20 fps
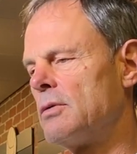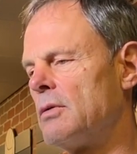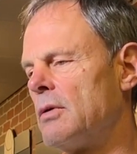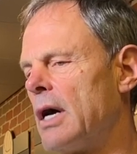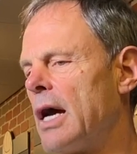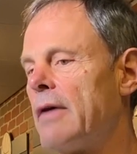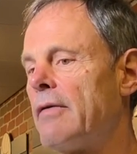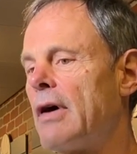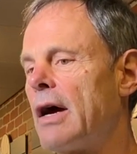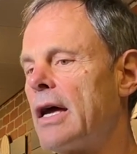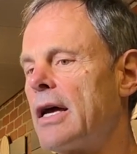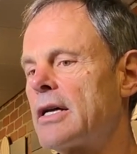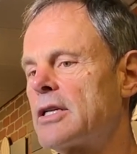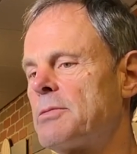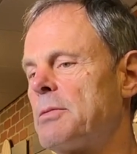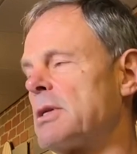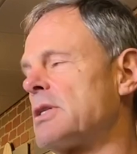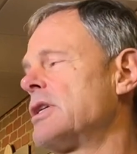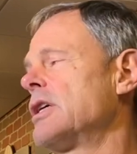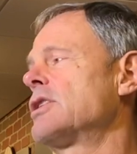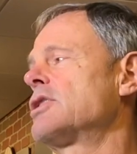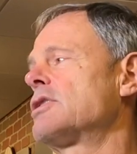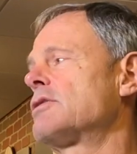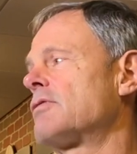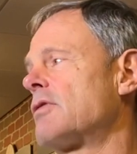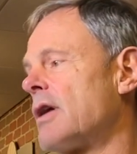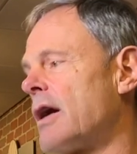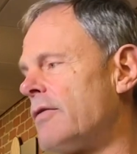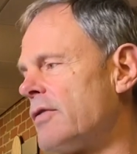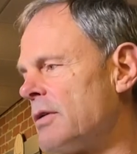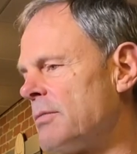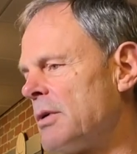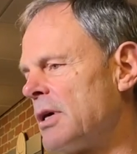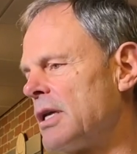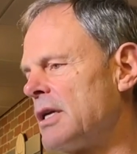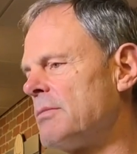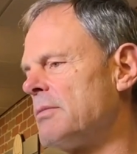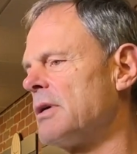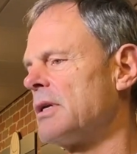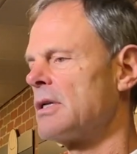I have high expectations for
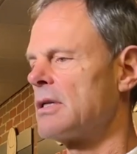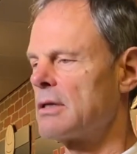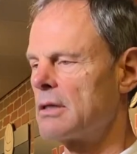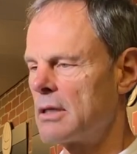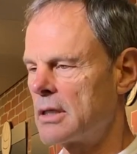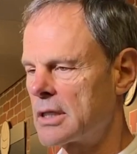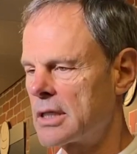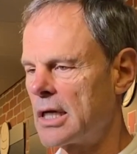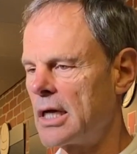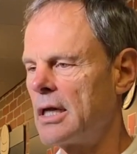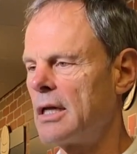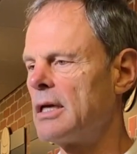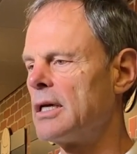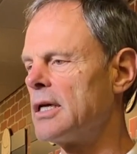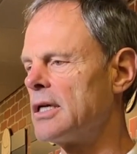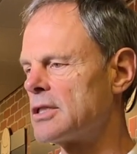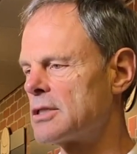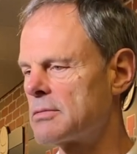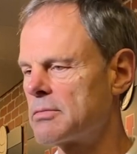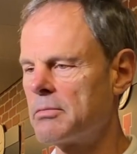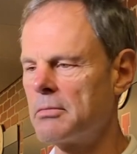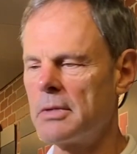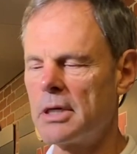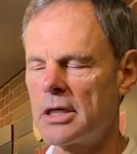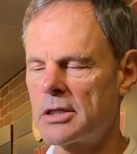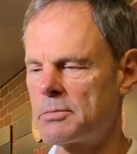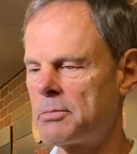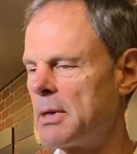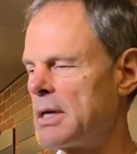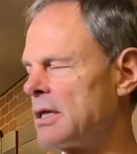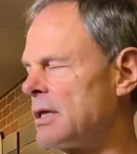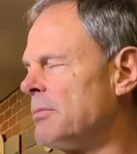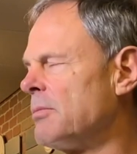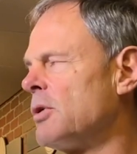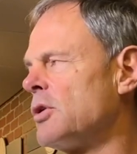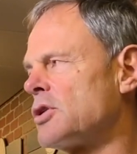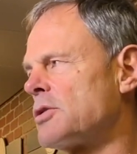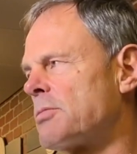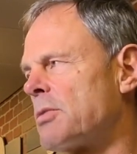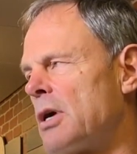everybody, but Kayla has made the
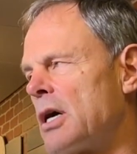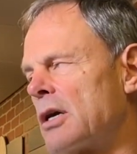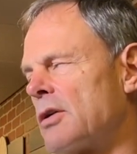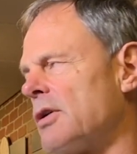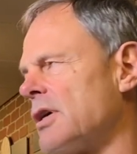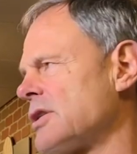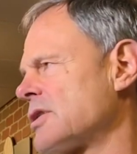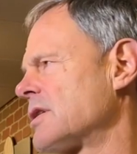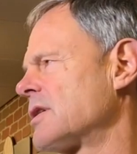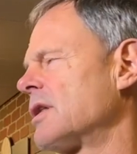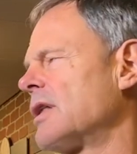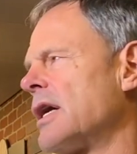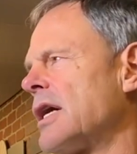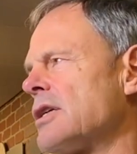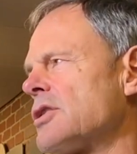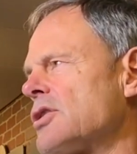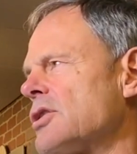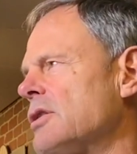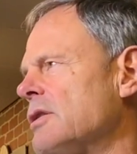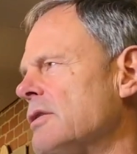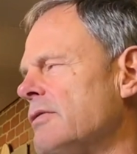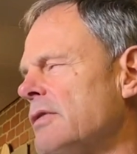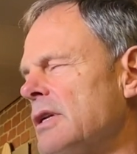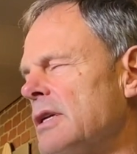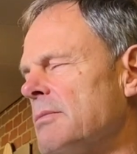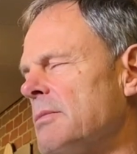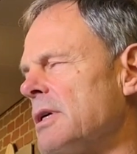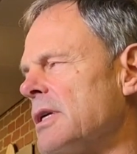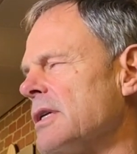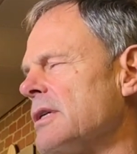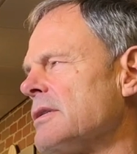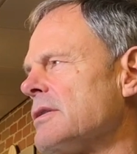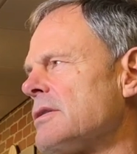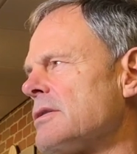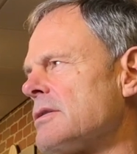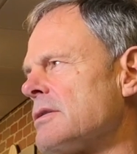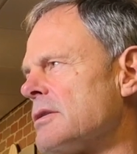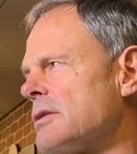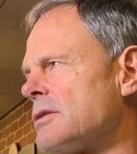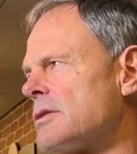most progress in the last year of anybody.
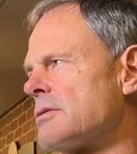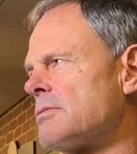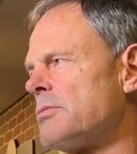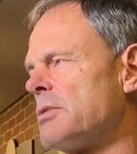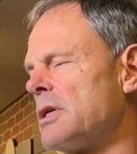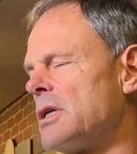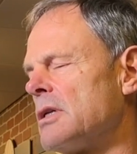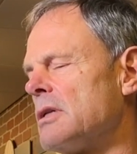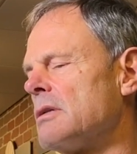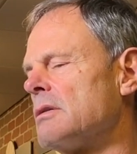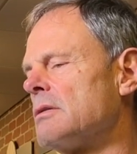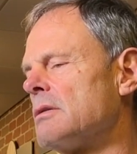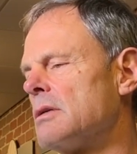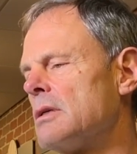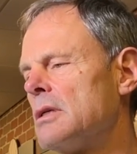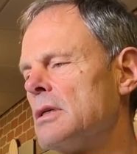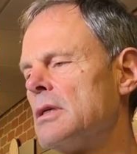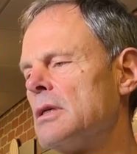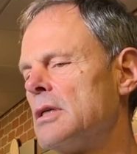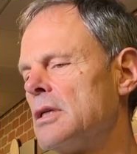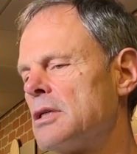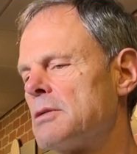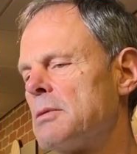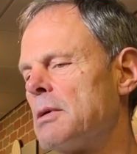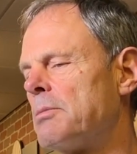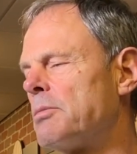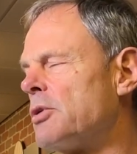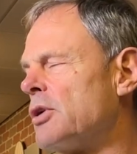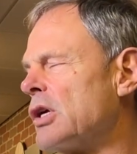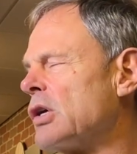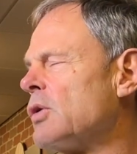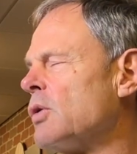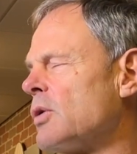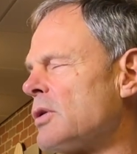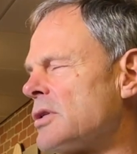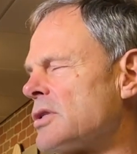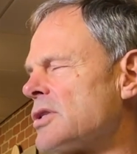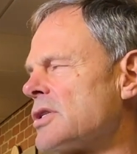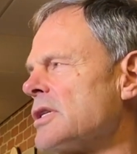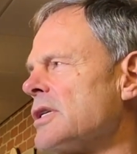It's been pretty cool
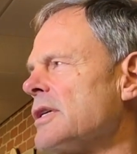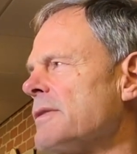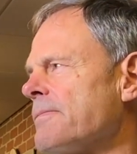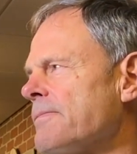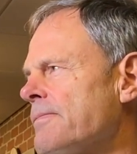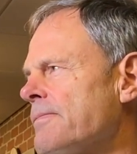to see.